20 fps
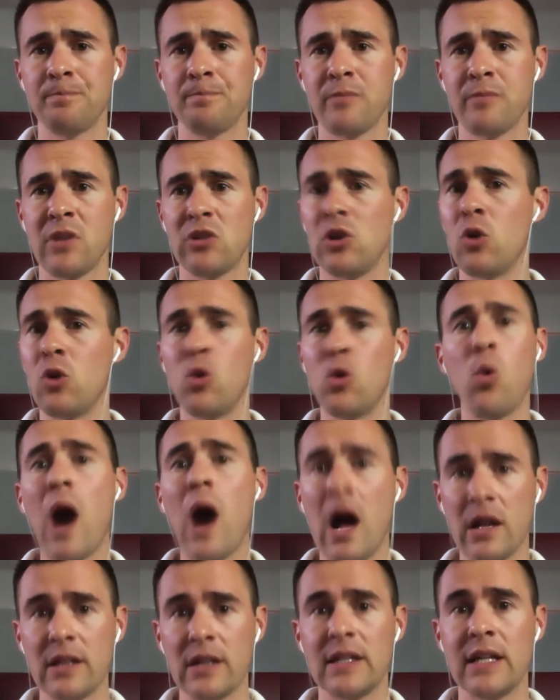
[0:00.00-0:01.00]
Low
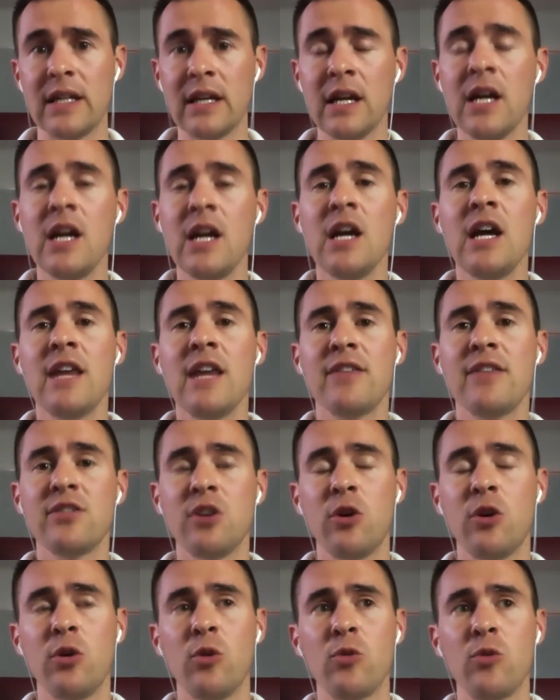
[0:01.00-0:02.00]
quality.
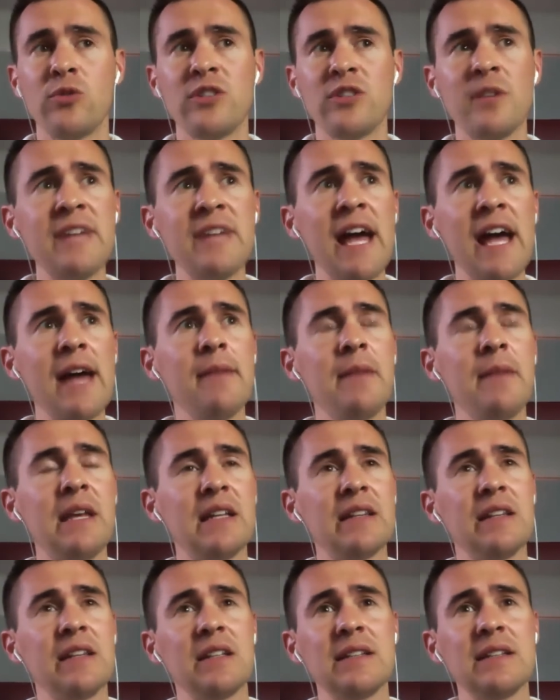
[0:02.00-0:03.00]
So sometime in
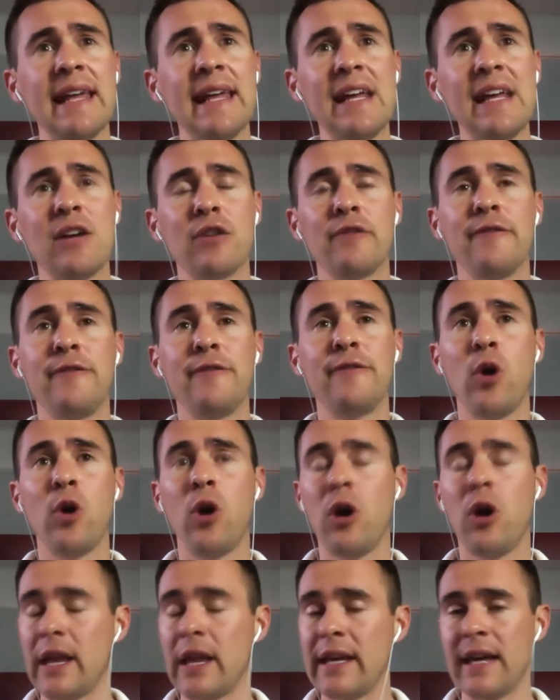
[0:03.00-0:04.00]
the later
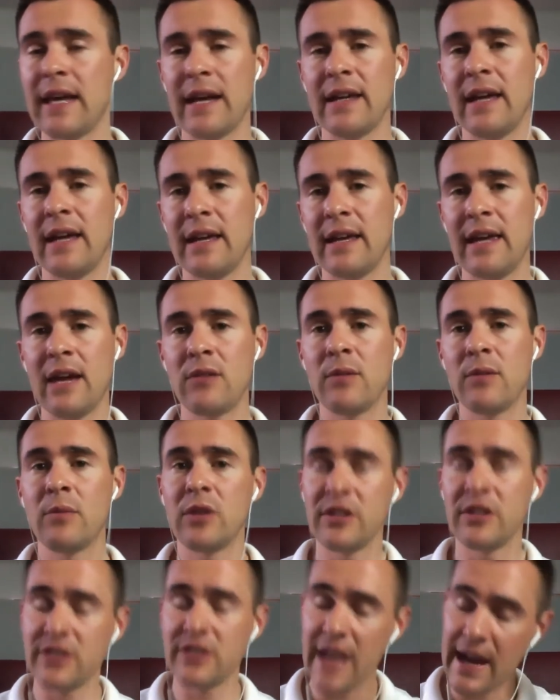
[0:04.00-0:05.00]
fall, I can't remember
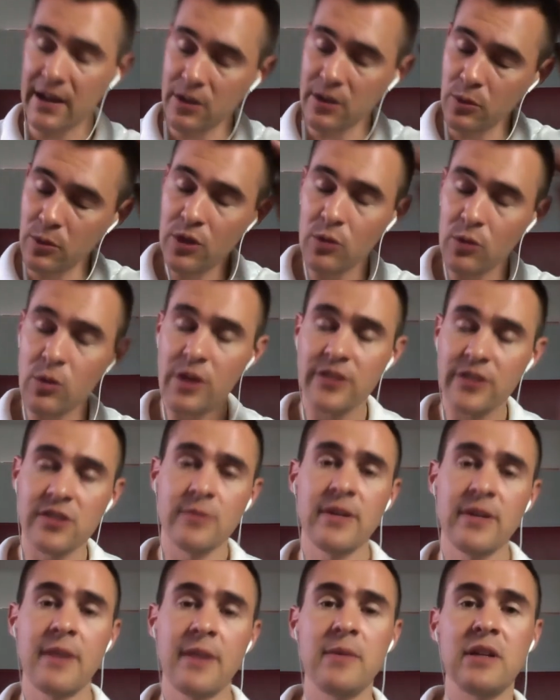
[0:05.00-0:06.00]
exactly when it was,
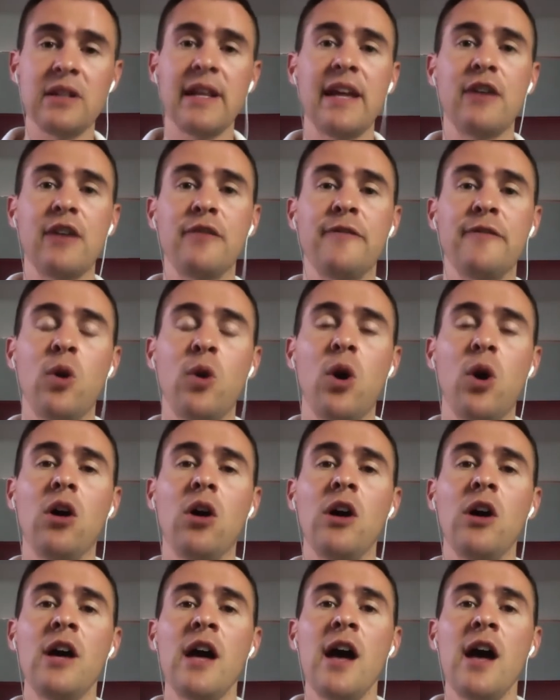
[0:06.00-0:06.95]
sometime in the later fall,